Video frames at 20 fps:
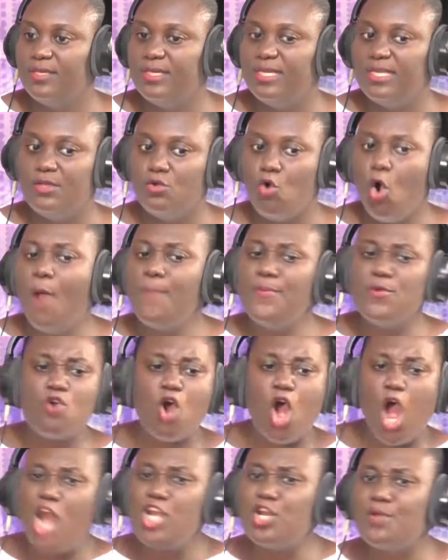and I. What do you
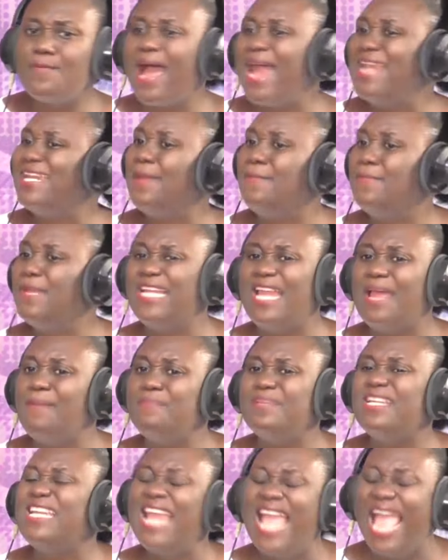want, man?
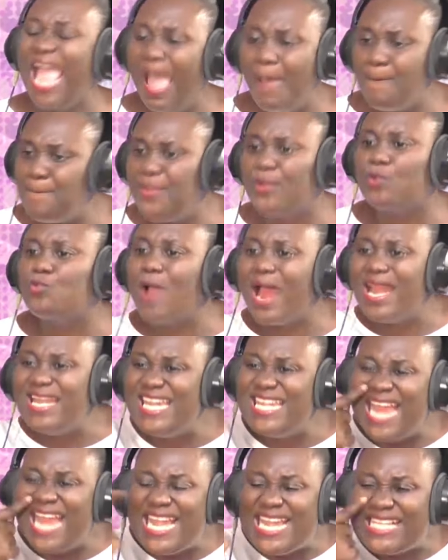The MP, one
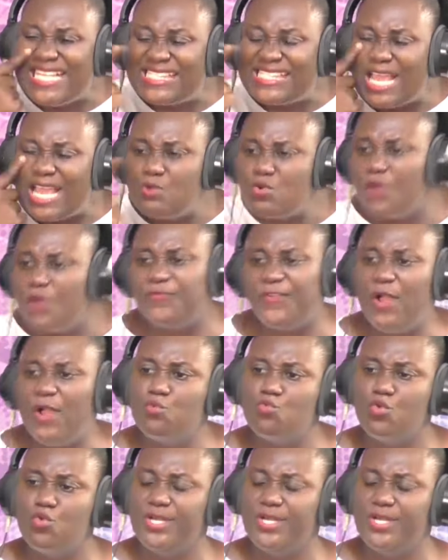in the listen of a woman.